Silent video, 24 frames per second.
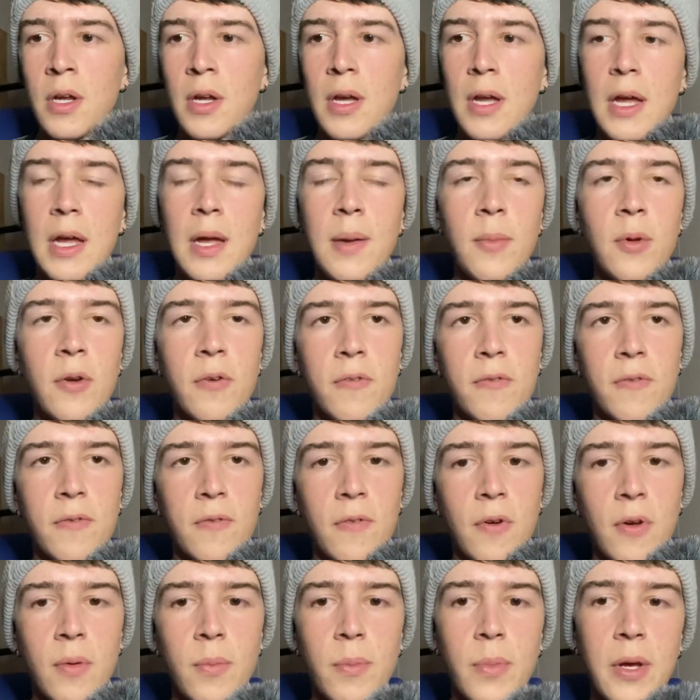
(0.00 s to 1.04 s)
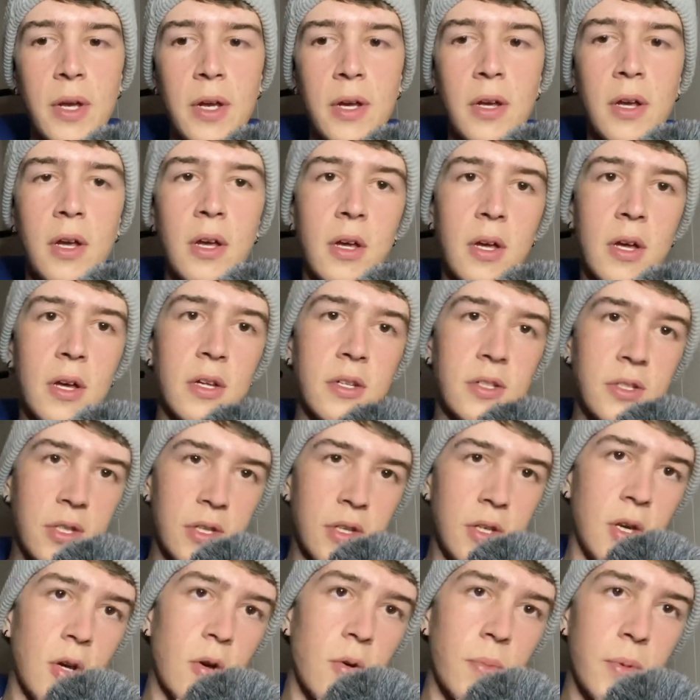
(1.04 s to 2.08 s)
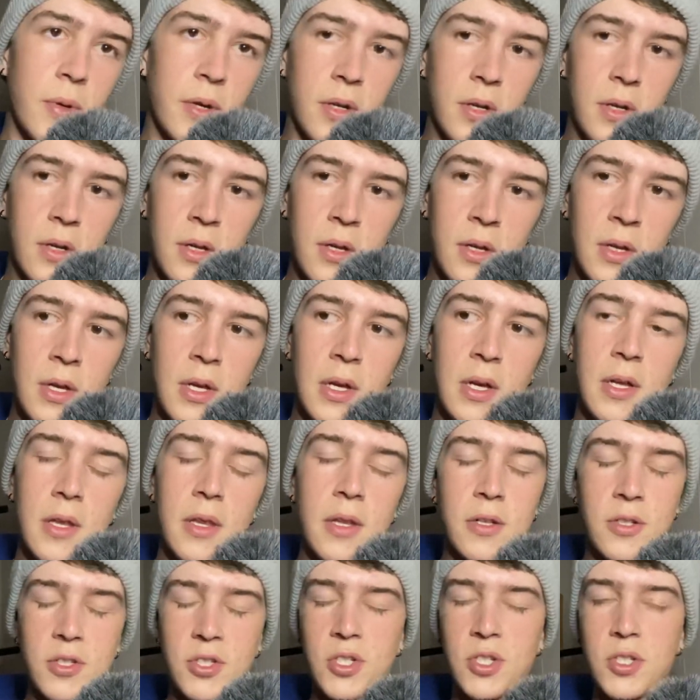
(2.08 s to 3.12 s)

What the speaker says: Aim your front peg onto the coping, and then